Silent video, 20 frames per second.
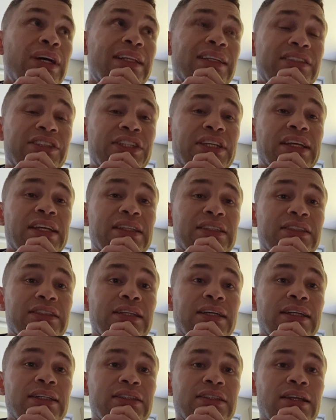change
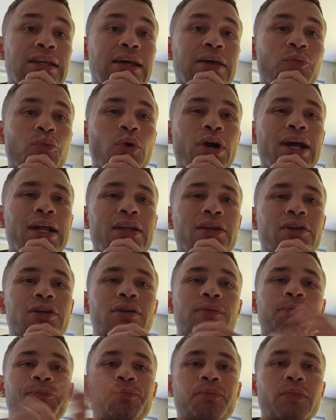things. And
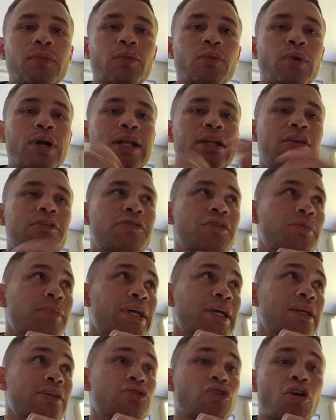Wilder for
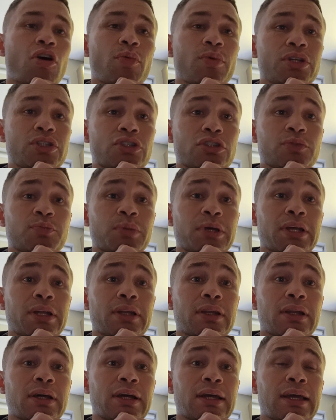me has always just
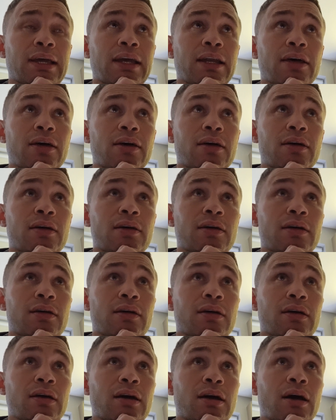been a kind of
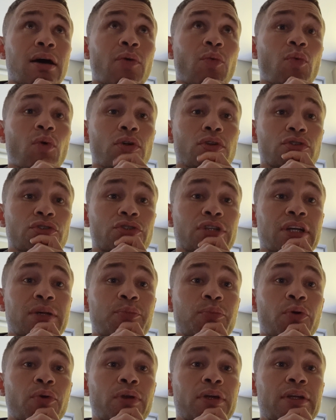a one trick
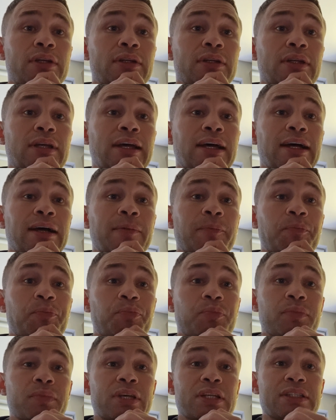pony.
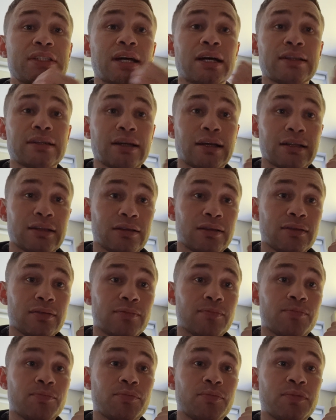He's got that
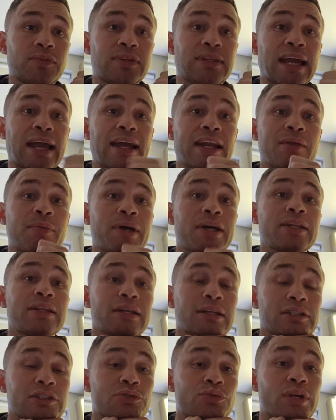dynamite
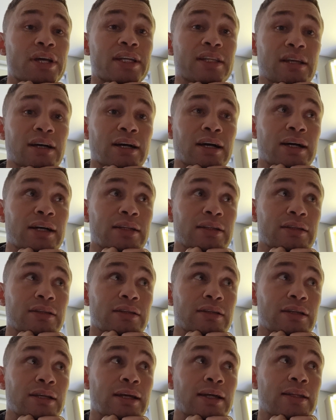in his right hand,
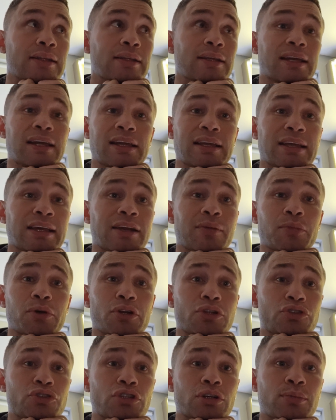and they can get him out
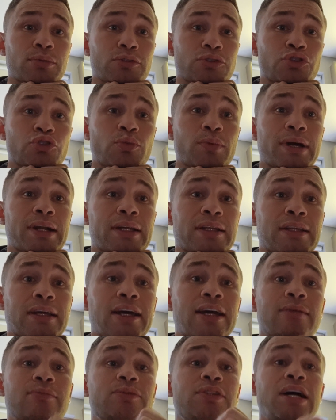of trouble so many
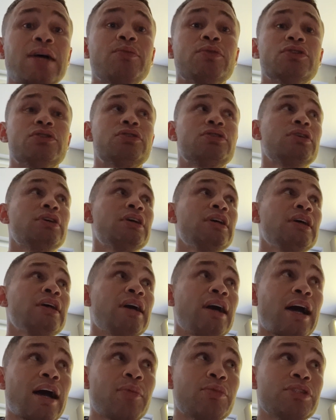times. I was
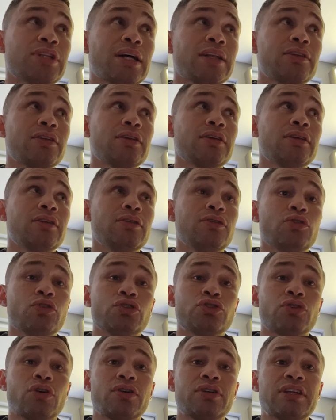at the
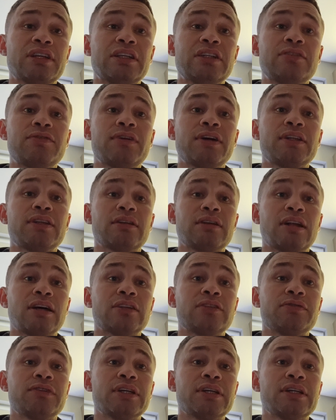Luis Ortiz fight in
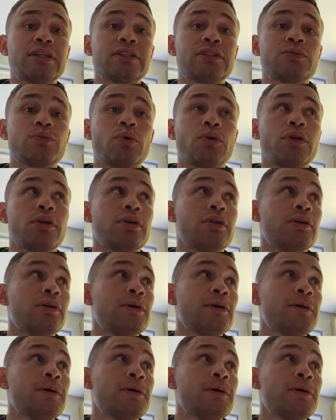Las Vegas where